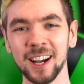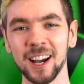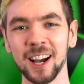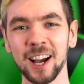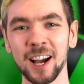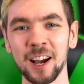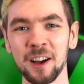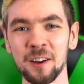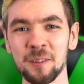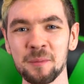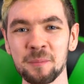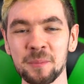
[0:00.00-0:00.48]

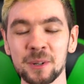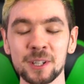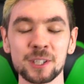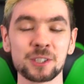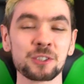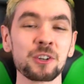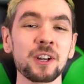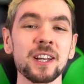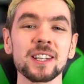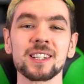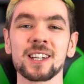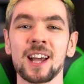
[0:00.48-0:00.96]
Um, but
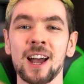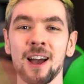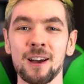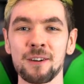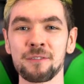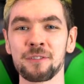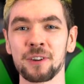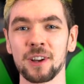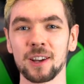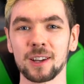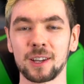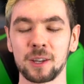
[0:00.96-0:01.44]
it's great to
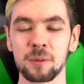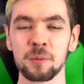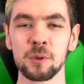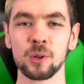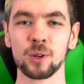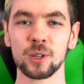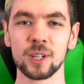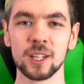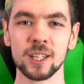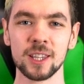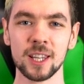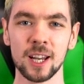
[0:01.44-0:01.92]
have a
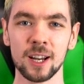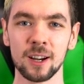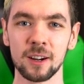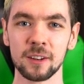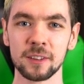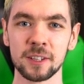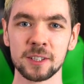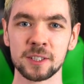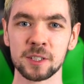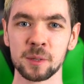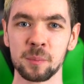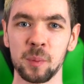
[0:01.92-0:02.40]
community
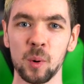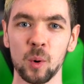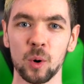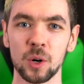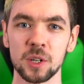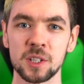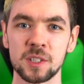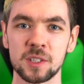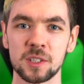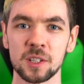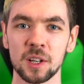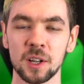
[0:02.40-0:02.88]
there that
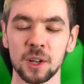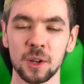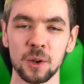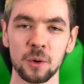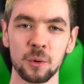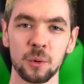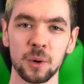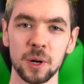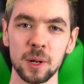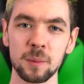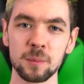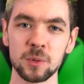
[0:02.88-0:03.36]
supports
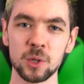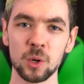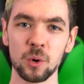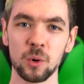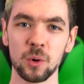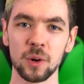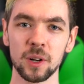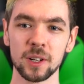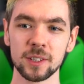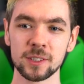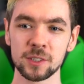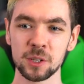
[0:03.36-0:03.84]
what I'm
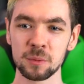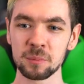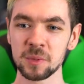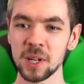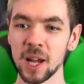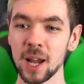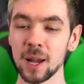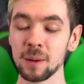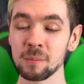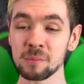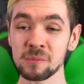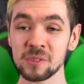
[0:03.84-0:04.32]
doing, and
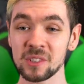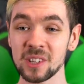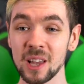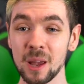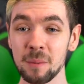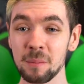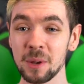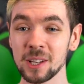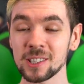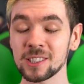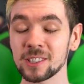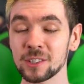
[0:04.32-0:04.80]
sometimes
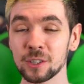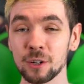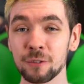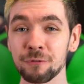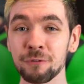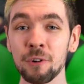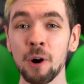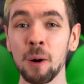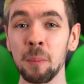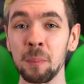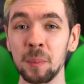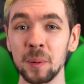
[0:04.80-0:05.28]
I mess
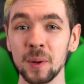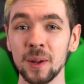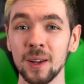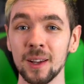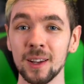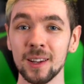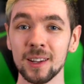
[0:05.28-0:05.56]
stuff up,